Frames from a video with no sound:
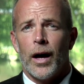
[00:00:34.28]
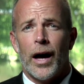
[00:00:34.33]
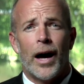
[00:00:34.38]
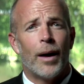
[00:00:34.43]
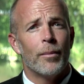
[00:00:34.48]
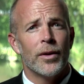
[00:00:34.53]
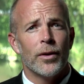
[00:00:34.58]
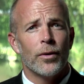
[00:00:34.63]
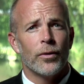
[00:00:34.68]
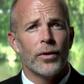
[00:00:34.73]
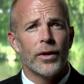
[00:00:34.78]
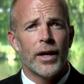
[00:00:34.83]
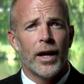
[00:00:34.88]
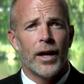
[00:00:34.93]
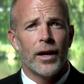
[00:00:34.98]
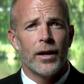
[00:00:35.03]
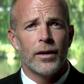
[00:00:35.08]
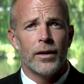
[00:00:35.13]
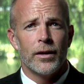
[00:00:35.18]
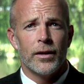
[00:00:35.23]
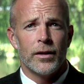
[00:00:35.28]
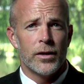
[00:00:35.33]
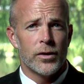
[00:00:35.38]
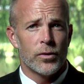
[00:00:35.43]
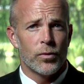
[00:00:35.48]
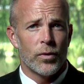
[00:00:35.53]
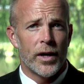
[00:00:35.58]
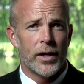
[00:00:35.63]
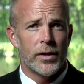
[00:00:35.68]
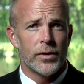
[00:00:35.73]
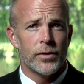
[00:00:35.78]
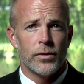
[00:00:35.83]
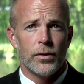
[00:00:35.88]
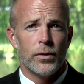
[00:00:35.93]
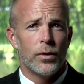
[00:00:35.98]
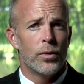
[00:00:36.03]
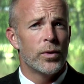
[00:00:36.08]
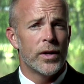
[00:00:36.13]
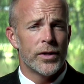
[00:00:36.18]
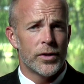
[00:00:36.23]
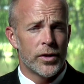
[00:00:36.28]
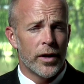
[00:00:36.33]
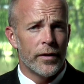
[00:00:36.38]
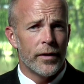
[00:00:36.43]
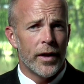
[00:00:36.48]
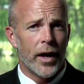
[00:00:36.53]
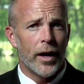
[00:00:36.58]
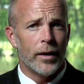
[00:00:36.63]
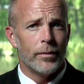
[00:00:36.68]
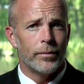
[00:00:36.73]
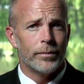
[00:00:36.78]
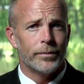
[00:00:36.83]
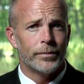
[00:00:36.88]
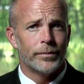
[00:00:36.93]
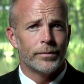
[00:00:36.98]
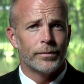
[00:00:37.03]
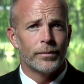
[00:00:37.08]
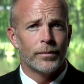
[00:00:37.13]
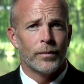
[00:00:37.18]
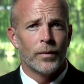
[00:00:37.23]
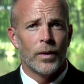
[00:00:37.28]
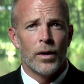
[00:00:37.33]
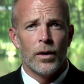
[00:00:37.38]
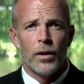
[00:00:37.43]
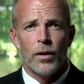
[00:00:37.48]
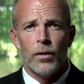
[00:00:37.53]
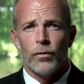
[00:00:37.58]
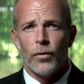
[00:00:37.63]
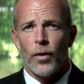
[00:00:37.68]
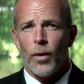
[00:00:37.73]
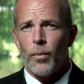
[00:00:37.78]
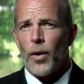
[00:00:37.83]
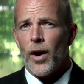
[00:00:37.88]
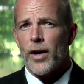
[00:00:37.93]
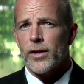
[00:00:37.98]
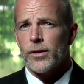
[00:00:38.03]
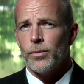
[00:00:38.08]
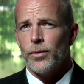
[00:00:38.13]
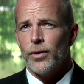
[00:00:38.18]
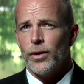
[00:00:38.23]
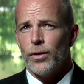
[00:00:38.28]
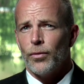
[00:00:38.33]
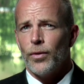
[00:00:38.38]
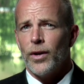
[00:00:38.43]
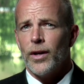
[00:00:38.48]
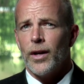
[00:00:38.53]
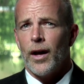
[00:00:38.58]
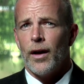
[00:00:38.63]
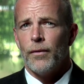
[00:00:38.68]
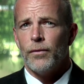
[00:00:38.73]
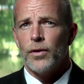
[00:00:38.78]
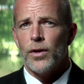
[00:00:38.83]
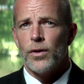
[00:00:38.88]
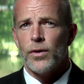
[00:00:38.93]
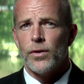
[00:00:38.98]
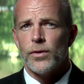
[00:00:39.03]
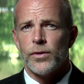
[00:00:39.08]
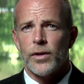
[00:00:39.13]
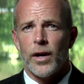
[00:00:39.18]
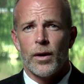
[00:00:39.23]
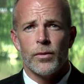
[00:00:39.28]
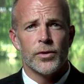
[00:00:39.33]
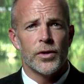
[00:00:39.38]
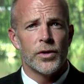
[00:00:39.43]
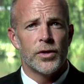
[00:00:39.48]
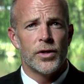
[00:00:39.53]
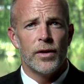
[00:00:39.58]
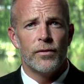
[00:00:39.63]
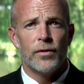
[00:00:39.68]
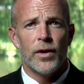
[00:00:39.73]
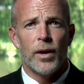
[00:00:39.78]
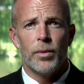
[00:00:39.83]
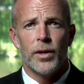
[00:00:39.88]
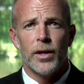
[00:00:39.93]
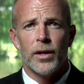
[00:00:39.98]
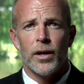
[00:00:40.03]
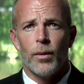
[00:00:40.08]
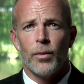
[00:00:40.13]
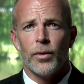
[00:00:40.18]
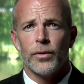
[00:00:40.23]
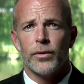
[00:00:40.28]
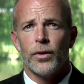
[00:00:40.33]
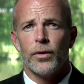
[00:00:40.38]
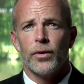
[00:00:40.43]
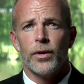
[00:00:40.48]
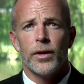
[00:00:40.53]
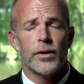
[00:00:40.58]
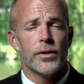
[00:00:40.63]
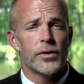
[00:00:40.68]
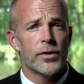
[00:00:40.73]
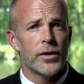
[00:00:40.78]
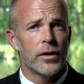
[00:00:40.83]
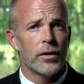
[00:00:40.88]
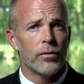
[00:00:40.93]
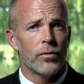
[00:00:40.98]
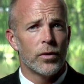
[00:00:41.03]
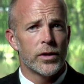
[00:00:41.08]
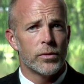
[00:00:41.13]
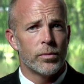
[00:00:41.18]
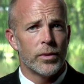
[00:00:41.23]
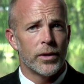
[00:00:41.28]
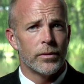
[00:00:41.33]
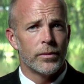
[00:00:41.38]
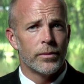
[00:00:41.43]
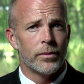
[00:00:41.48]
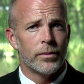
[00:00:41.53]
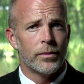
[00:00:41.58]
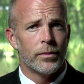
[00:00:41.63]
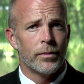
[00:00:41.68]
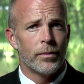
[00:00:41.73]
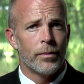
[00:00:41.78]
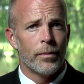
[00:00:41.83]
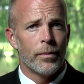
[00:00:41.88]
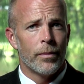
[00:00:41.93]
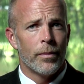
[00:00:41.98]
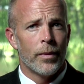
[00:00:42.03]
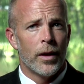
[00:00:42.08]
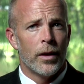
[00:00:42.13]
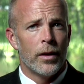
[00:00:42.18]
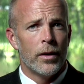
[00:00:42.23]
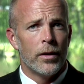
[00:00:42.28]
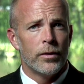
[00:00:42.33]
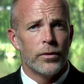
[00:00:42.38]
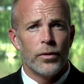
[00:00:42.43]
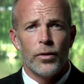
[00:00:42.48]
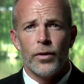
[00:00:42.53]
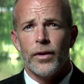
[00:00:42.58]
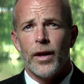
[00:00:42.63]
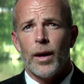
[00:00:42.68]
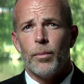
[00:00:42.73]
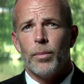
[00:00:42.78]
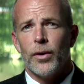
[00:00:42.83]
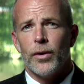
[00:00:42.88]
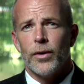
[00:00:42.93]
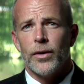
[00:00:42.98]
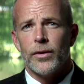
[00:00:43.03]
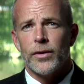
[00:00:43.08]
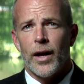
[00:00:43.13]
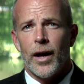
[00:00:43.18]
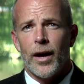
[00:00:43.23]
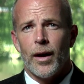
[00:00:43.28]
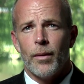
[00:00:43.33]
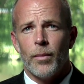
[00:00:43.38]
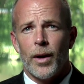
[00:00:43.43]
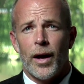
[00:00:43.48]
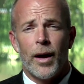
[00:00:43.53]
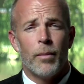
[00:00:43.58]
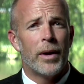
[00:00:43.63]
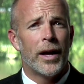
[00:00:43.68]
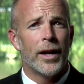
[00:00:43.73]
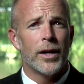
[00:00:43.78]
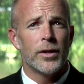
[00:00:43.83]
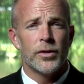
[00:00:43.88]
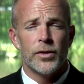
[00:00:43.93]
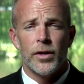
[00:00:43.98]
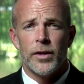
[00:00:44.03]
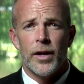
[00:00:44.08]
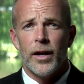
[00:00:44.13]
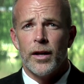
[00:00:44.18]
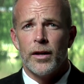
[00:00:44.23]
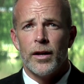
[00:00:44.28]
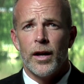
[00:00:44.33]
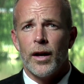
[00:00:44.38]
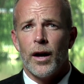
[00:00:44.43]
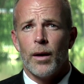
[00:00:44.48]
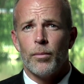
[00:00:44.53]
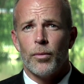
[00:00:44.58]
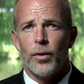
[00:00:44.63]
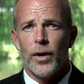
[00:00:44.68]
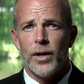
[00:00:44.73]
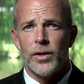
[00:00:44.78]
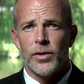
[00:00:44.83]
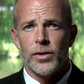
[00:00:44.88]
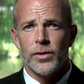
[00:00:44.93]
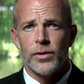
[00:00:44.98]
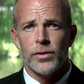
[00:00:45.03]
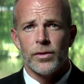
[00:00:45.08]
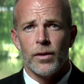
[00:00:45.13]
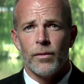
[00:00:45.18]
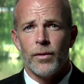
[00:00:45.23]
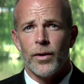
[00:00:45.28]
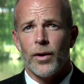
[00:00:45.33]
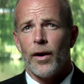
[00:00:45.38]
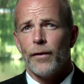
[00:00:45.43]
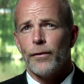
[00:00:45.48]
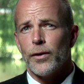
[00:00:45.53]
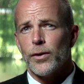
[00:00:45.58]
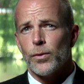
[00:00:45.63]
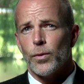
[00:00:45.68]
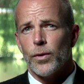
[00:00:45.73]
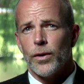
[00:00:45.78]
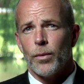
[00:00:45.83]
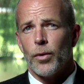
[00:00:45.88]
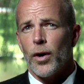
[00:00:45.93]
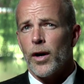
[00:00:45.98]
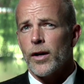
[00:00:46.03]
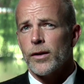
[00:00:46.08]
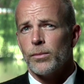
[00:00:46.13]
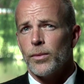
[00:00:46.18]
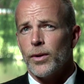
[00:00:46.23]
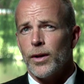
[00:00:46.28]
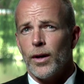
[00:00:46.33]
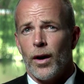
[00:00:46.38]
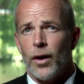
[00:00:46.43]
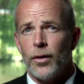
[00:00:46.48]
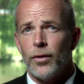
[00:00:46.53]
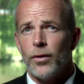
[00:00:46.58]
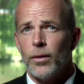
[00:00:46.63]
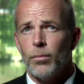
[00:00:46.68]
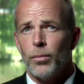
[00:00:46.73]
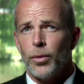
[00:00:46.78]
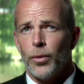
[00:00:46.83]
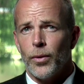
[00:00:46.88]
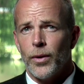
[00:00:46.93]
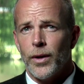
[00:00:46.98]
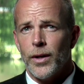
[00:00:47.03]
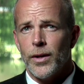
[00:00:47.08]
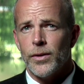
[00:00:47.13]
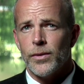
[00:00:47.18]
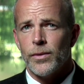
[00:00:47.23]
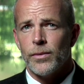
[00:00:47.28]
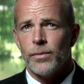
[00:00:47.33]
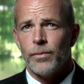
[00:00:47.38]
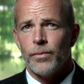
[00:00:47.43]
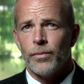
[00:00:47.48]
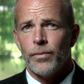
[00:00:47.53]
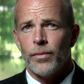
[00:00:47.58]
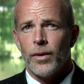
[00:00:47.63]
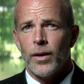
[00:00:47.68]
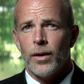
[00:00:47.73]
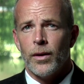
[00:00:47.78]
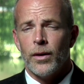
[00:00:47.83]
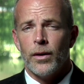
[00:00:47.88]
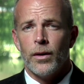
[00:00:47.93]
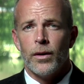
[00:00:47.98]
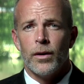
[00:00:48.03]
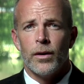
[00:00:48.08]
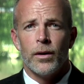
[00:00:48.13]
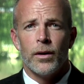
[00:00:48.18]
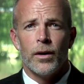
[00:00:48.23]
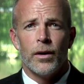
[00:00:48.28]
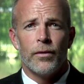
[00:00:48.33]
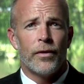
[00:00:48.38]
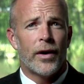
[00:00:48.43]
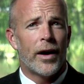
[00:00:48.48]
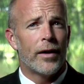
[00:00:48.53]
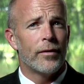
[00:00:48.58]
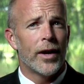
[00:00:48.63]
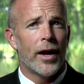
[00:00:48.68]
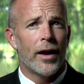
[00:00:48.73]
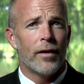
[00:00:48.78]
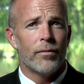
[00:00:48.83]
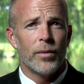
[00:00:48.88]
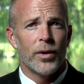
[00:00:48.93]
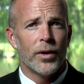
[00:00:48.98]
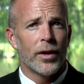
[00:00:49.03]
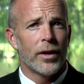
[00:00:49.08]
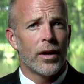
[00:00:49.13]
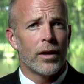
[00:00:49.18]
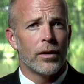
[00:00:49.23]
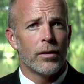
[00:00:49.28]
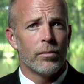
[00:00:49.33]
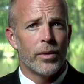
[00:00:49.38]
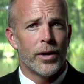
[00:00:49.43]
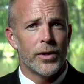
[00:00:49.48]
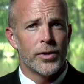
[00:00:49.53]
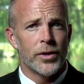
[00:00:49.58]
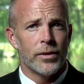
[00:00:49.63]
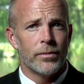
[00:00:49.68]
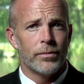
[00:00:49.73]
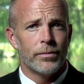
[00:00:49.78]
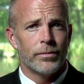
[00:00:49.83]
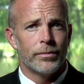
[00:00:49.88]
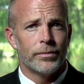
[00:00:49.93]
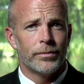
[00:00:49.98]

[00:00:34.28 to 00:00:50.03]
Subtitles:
I'm the only candidate in this race who has done that. For approximately 3.5 years, I was the Chief Deputy Commonwealth Attorney in the City of Richmond. During that period of time, I managed the day-to-day operations of an office with approximately 100 employees, a $5.5 million budget,